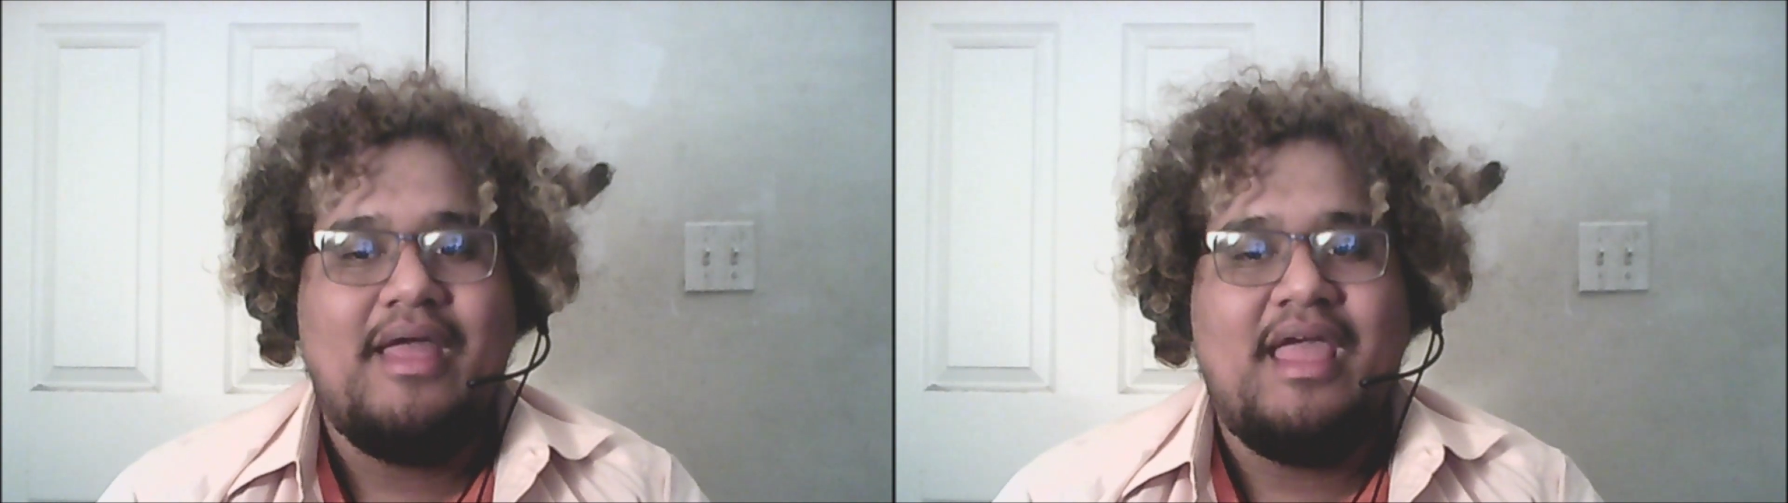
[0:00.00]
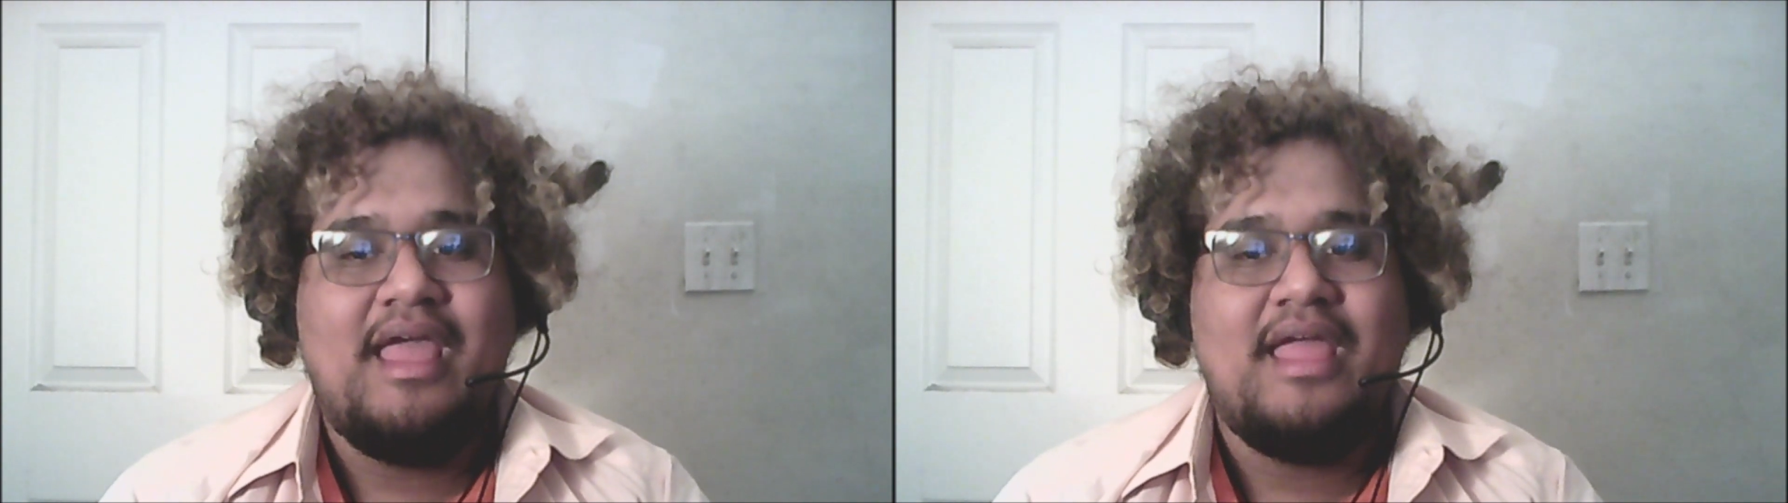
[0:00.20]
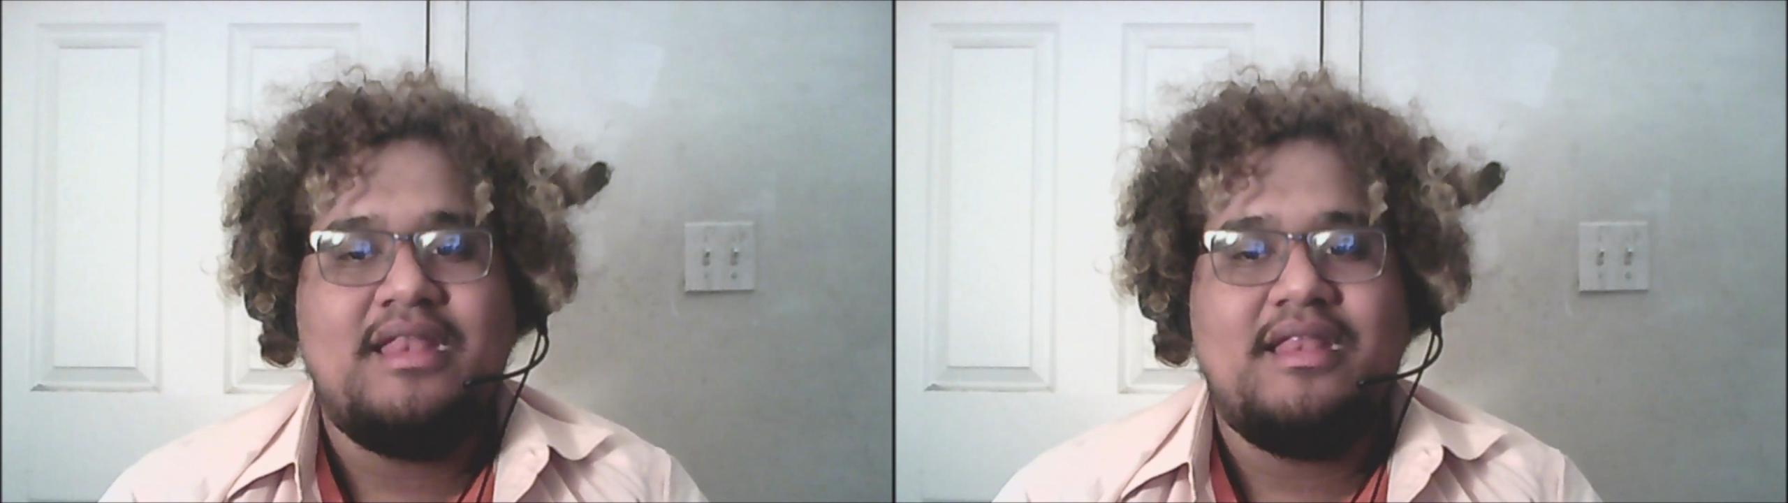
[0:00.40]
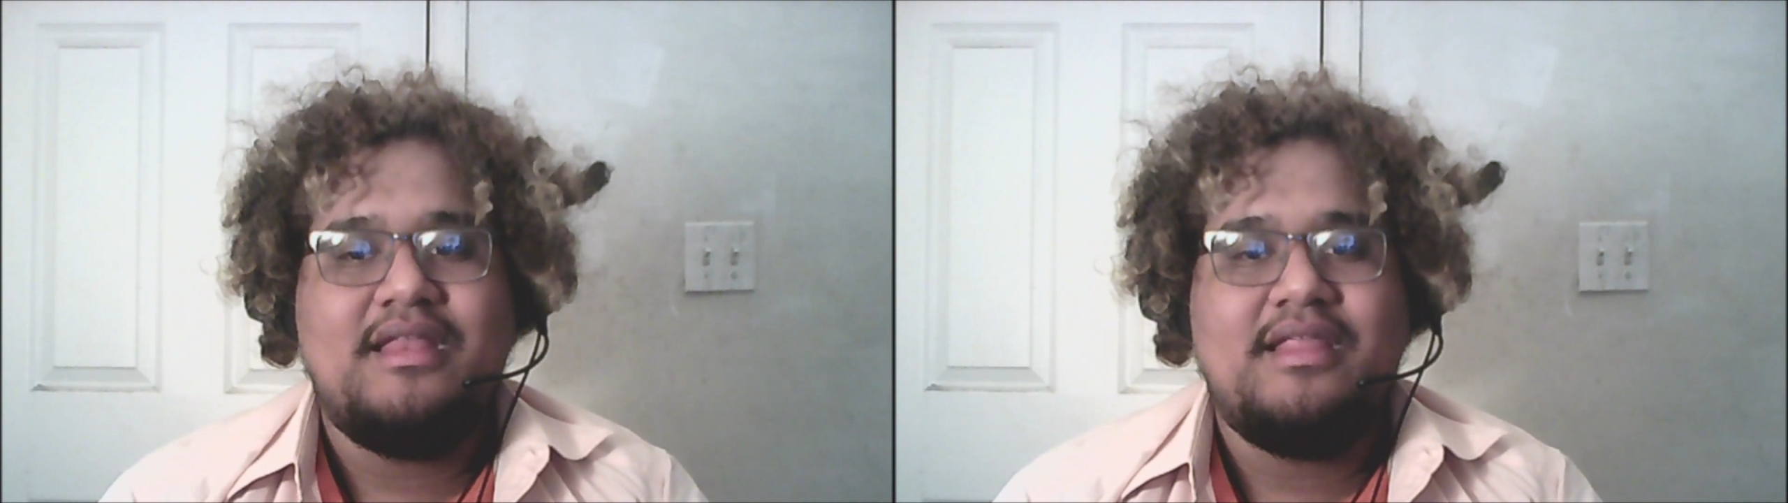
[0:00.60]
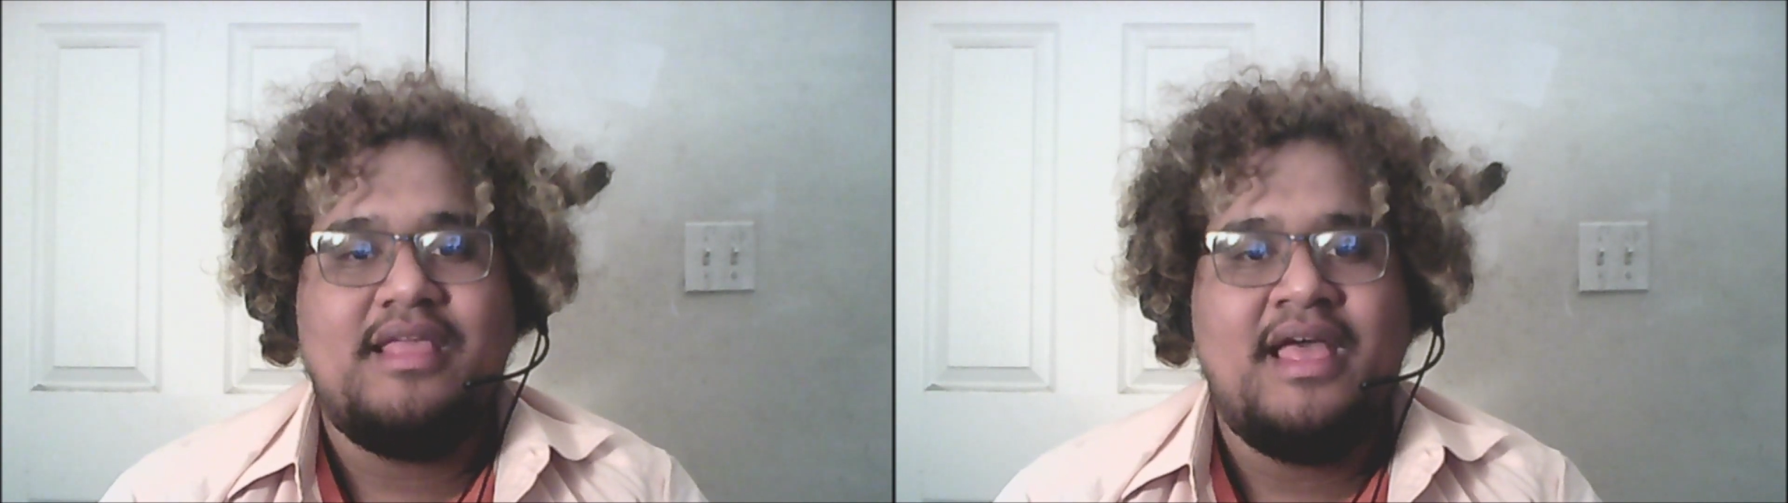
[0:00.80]
And
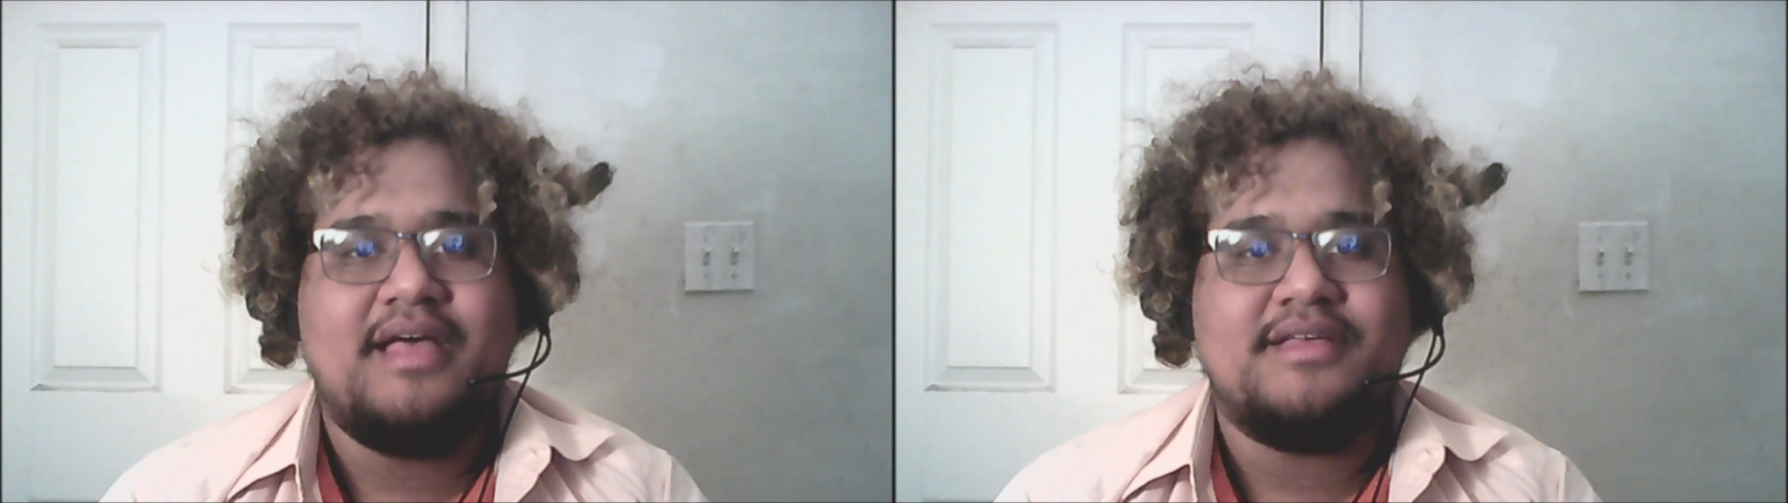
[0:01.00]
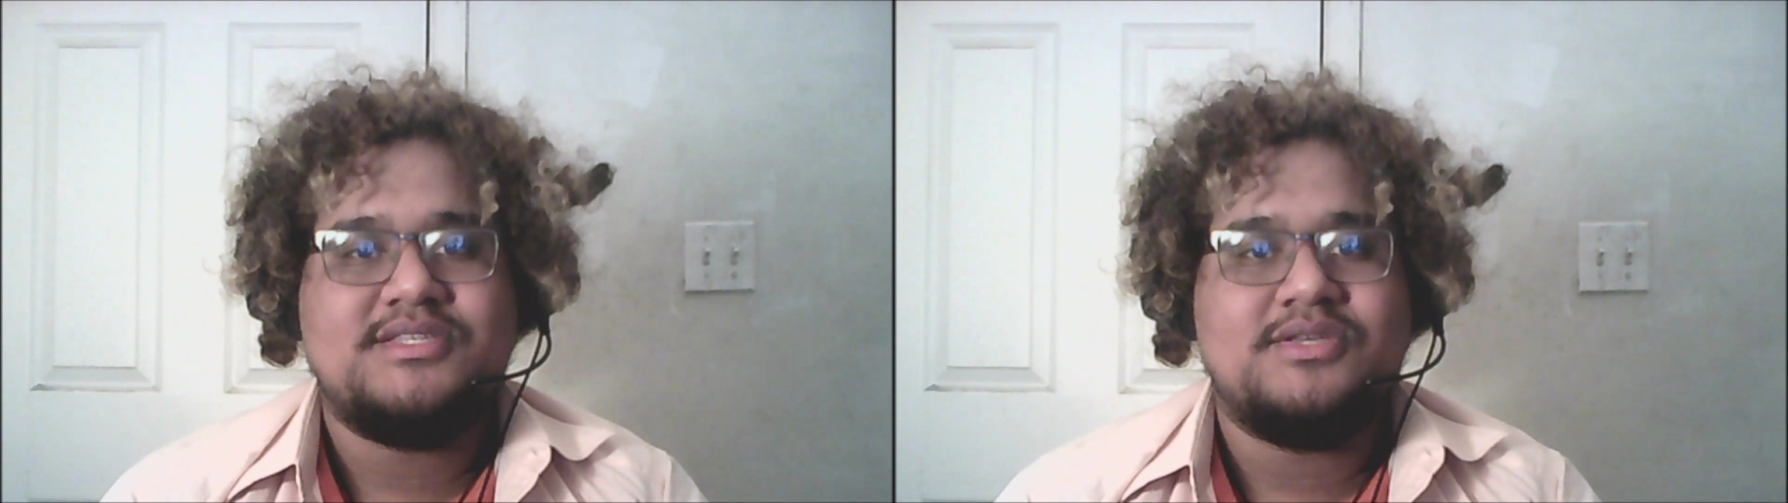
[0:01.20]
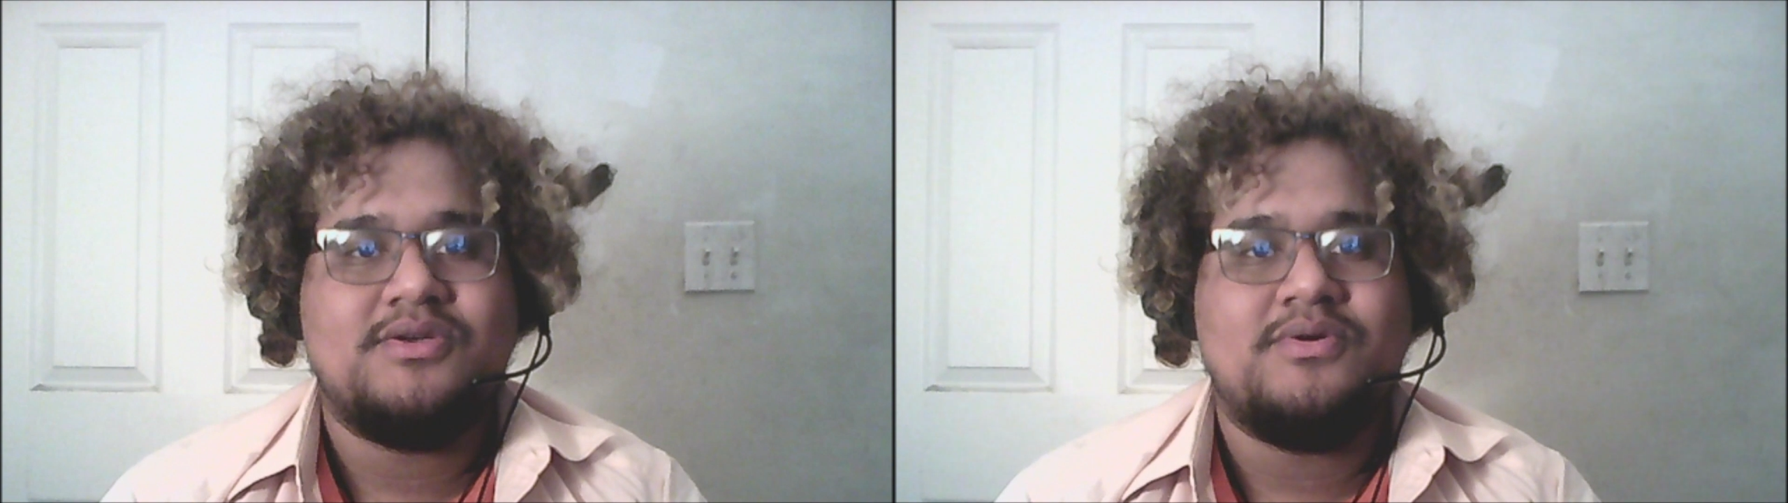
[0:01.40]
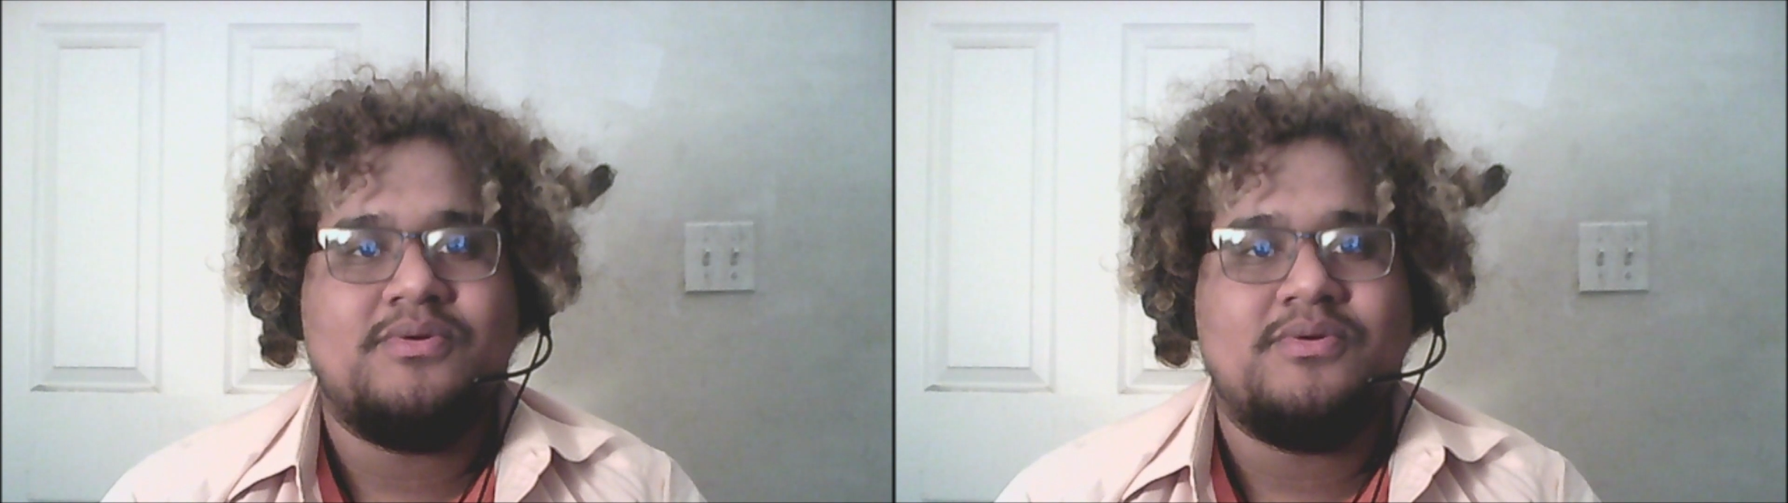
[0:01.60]
yeah, so